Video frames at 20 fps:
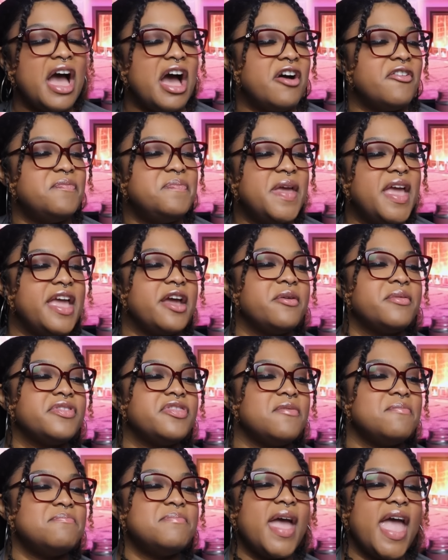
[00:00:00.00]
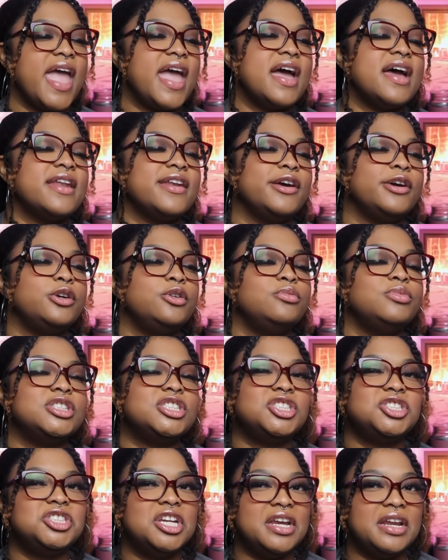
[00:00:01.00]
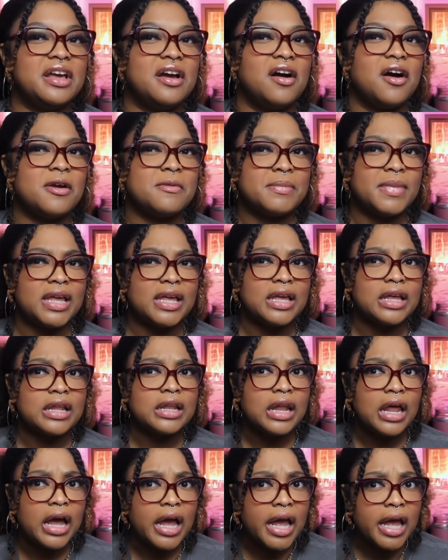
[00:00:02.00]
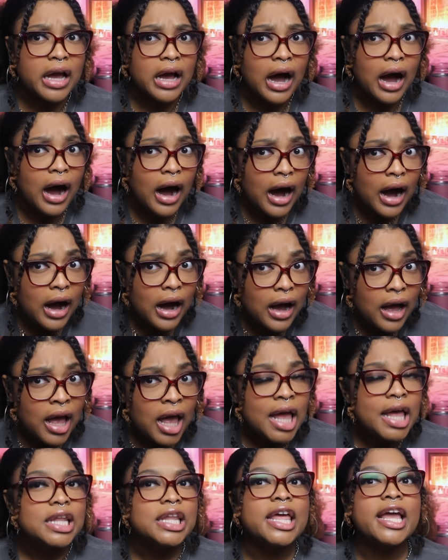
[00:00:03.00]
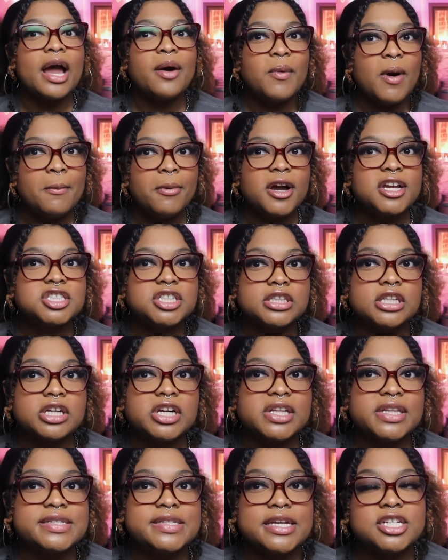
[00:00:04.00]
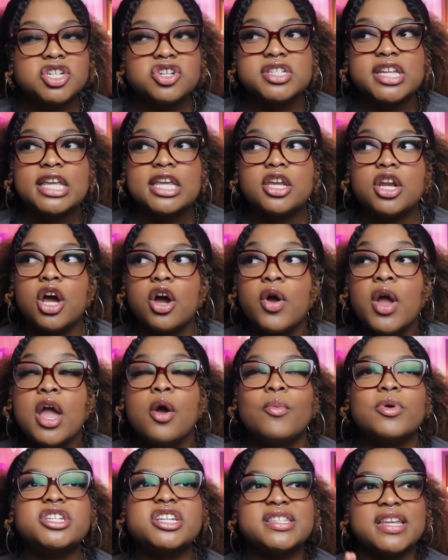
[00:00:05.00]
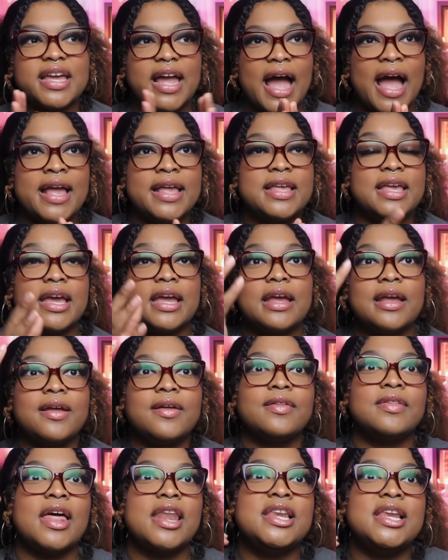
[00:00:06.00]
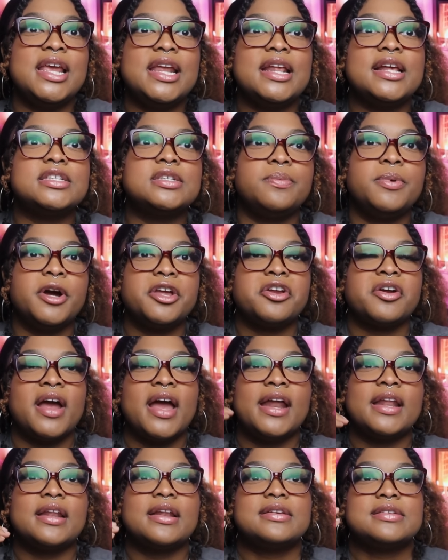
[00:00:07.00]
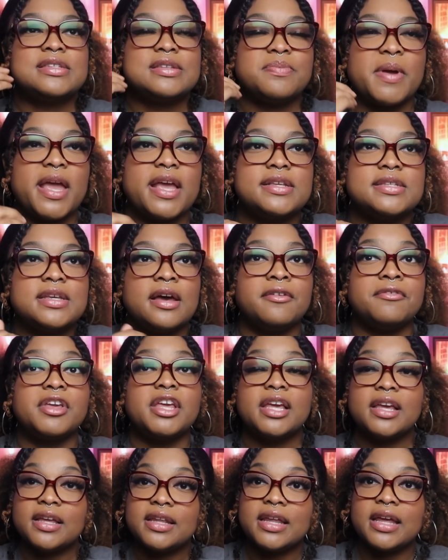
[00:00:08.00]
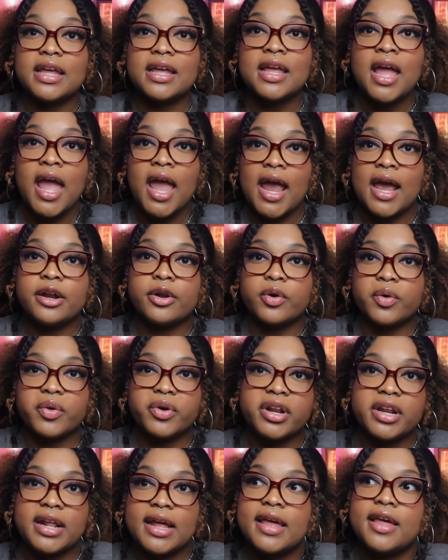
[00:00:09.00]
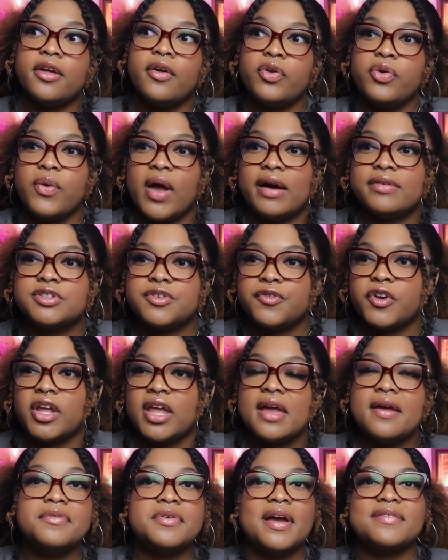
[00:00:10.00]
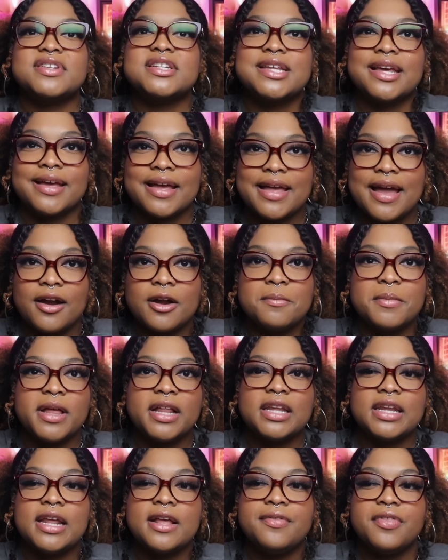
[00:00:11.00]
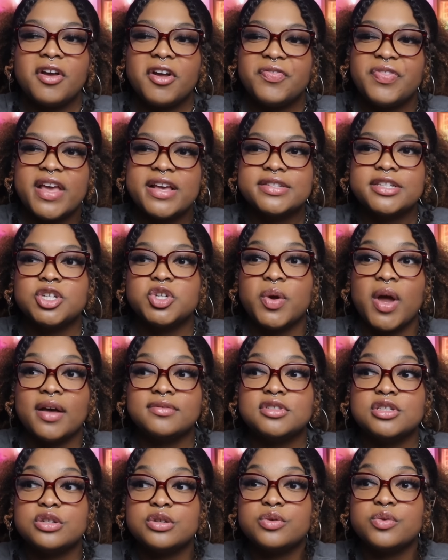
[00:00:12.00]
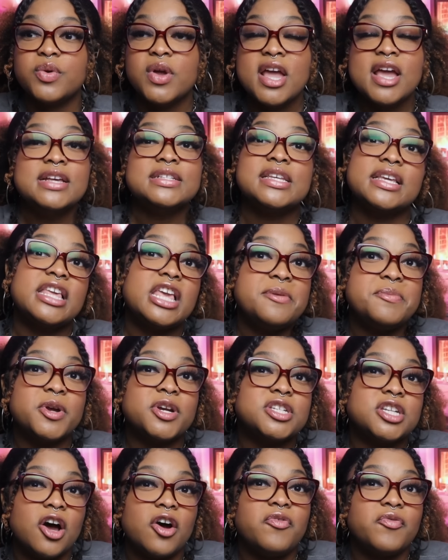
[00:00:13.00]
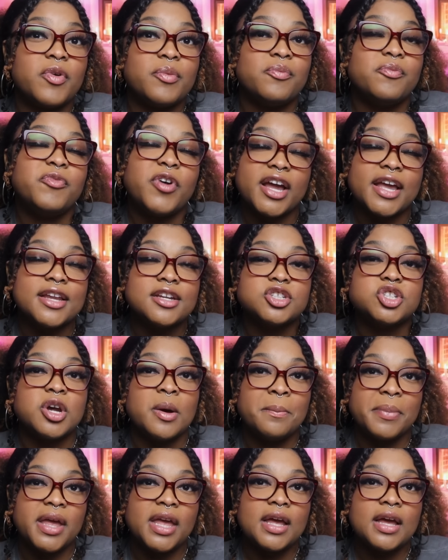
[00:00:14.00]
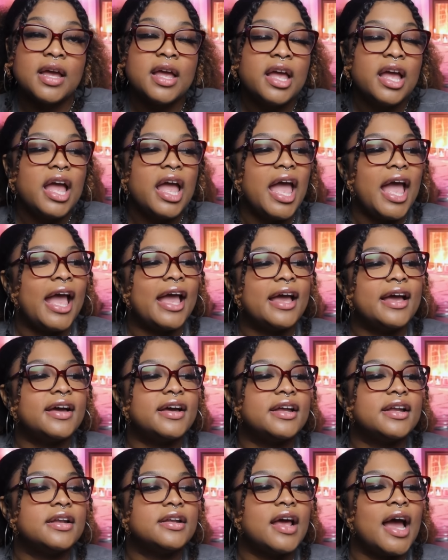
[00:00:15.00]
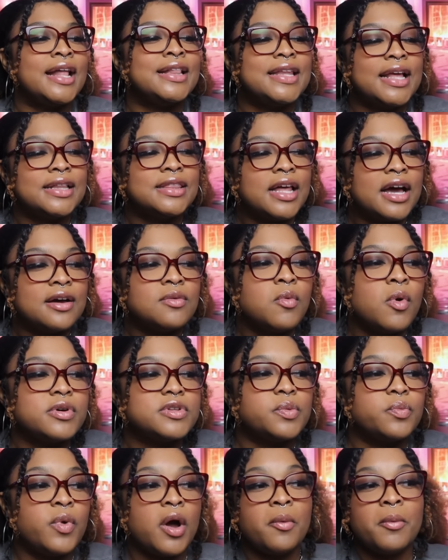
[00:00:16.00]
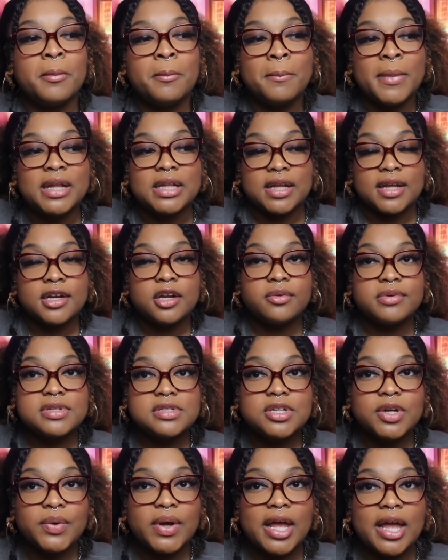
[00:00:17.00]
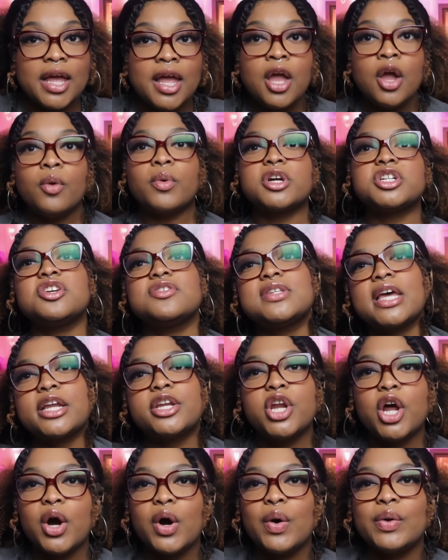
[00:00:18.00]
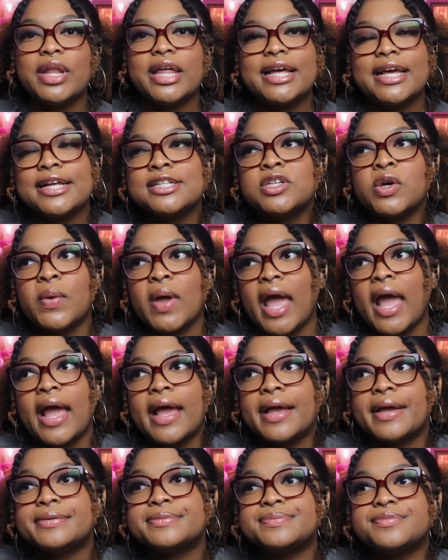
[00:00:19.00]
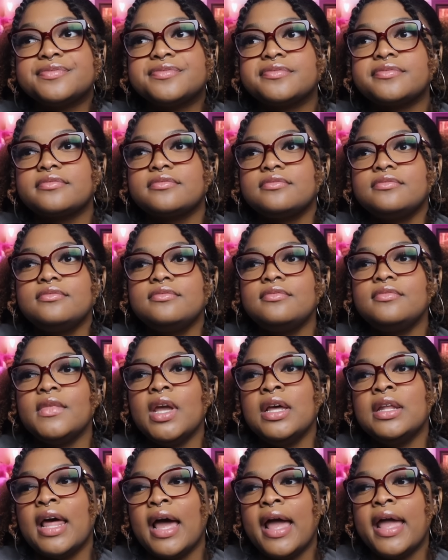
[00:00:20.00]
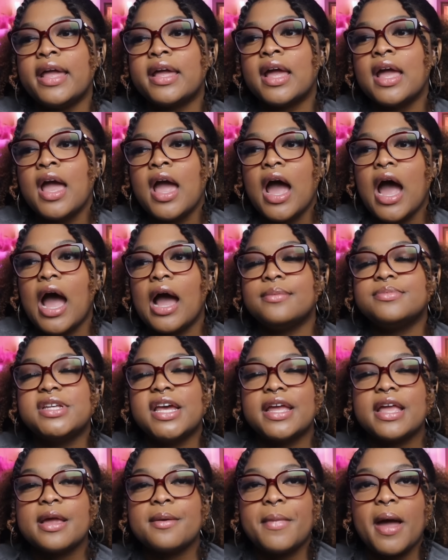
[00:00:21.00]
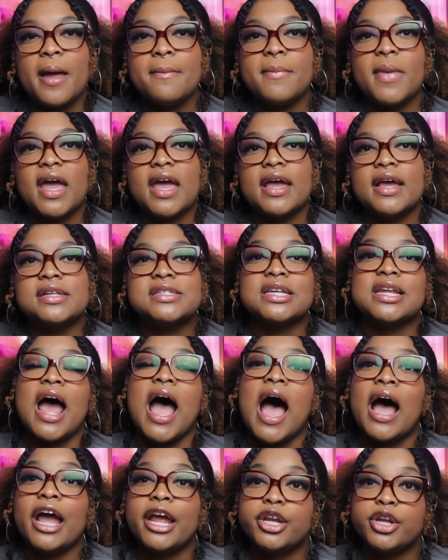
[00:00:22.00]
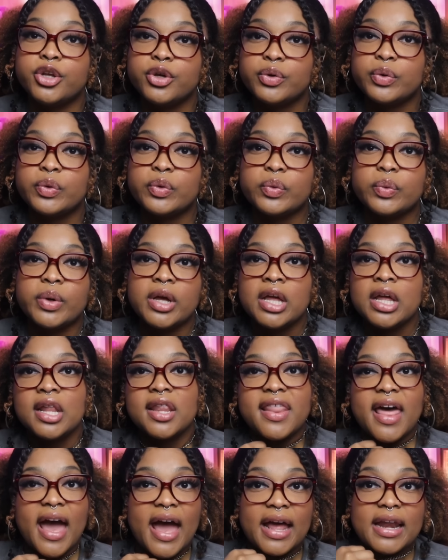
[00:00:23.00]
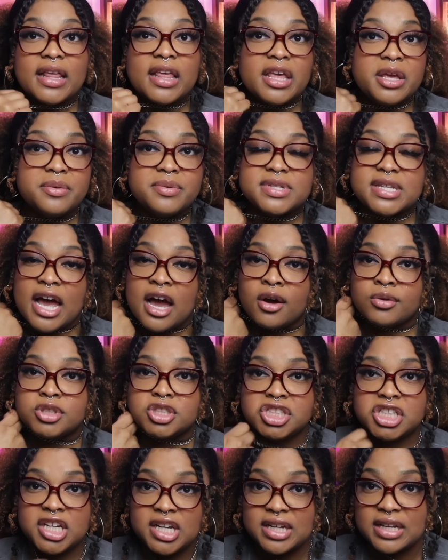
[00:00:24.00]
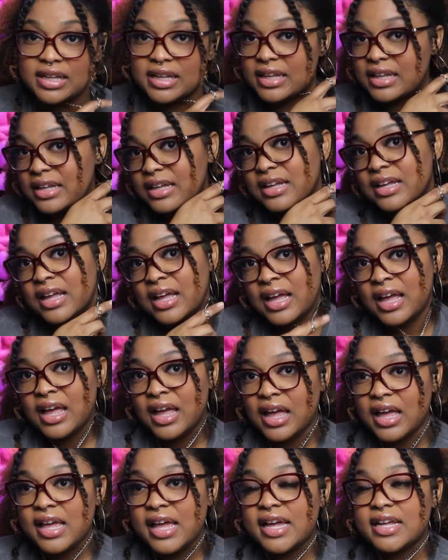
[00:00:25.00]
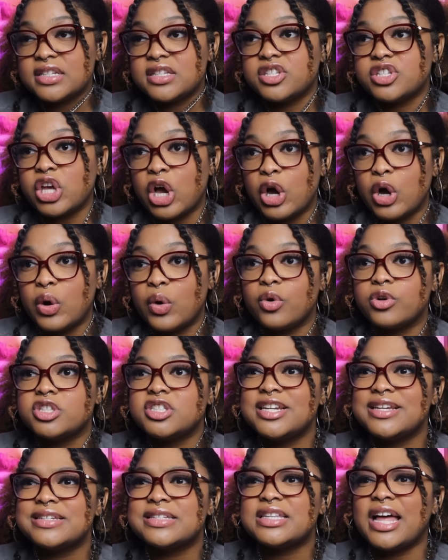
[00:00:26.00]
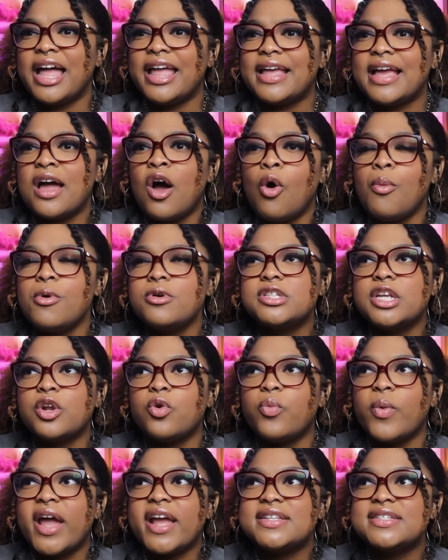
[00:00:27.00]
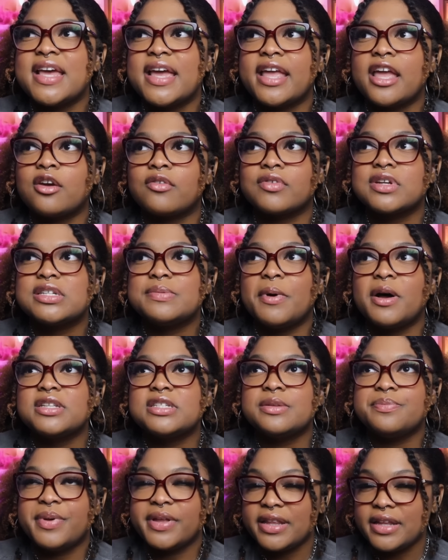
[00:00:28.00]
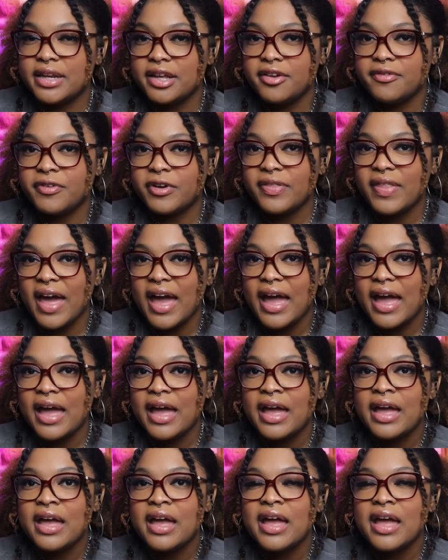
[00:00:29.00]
of being with a man who was cheating on me. Like, huh? Like, at one point, she literally said, she was like, you know, which is like, I get like needing to put your head in a space of healing. And in order to heal, you have to forgive, you have to take accountability. There are things that you have to do to keep yourself from fucking jumping. And I think that was what Melinda was doing, where she was like, no, like, it's okay. Like, I'm taking my meds, and I knew that he was out cheating. And so she's like almost in a way taking responsibility for that.